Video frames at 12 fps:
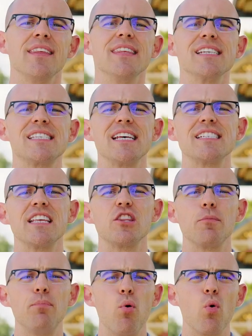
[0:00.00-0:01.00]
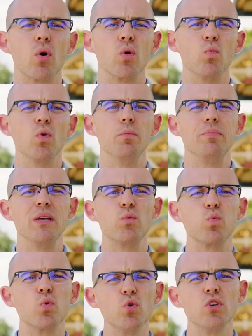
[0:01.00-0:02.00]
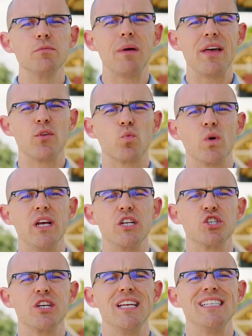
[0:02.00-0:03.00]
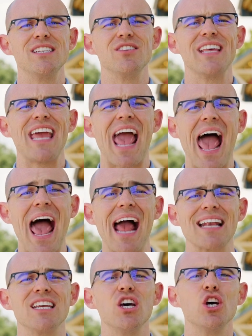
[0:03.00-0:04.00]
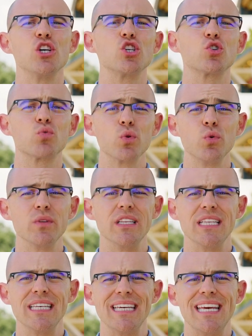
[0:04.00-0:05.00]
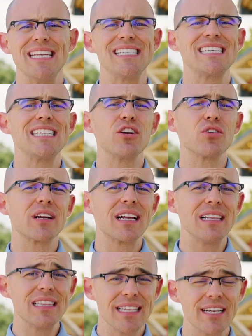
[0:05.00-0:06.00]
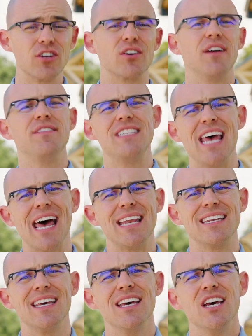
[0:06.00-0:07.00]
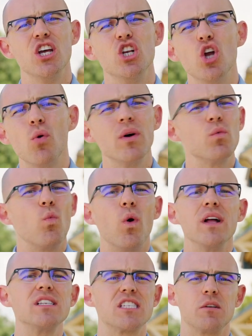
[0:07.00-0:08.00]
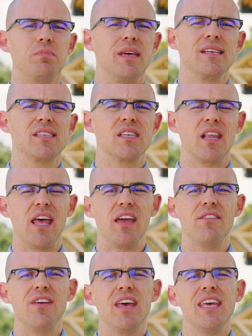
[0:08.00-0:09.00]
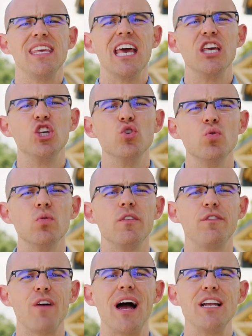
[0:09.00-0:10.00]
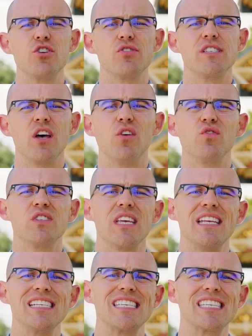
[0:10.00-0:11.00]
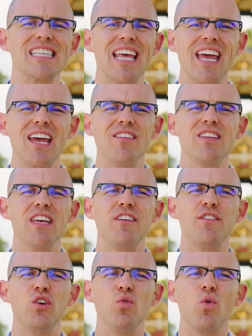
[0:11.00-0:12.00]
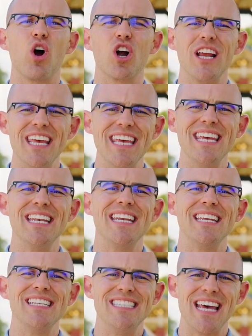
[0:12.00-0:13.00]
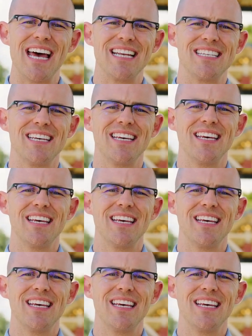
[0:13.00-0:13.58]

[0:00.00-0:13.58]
This says that the poor will be ruled by the rich until they act shrewdly and steer clear of debt. No one wants to be a slave, yet you will find yourselves enslaved if you are in debt.